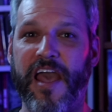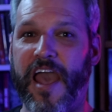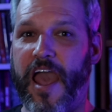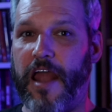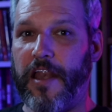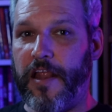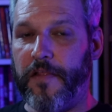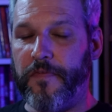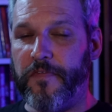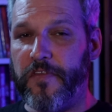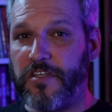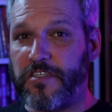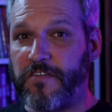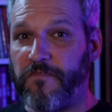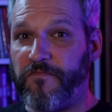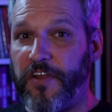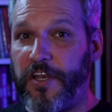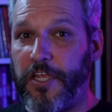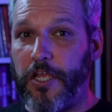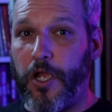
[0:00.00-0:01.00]
And in this
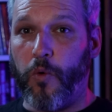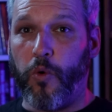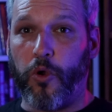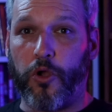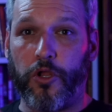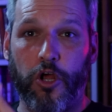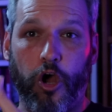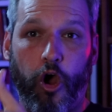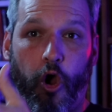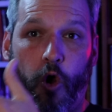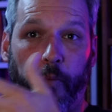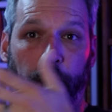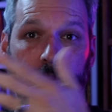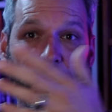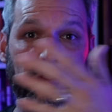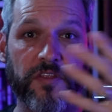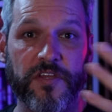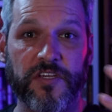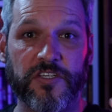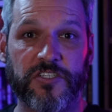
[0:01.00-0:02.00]
video, we're going to
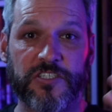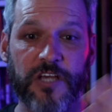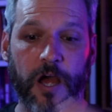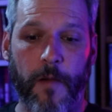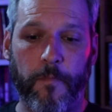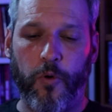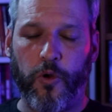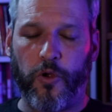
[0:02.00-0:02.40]
open this up.